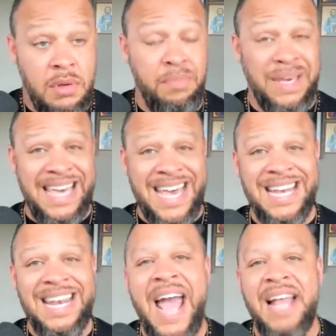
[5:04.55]

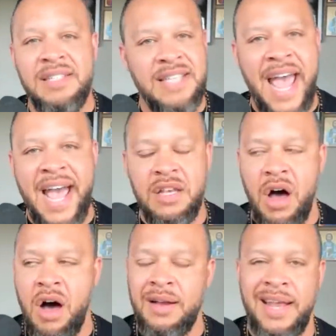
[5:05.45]
begin and stand
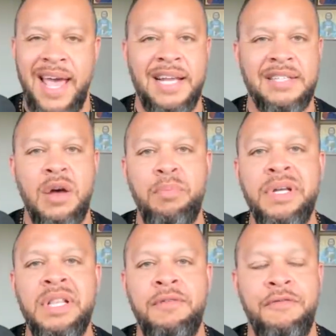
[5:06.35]
on. And it's
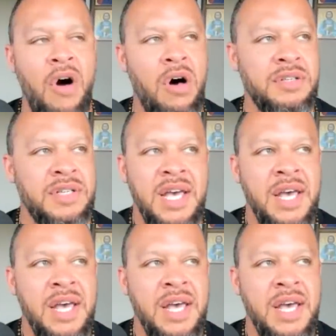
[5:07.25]
completely false.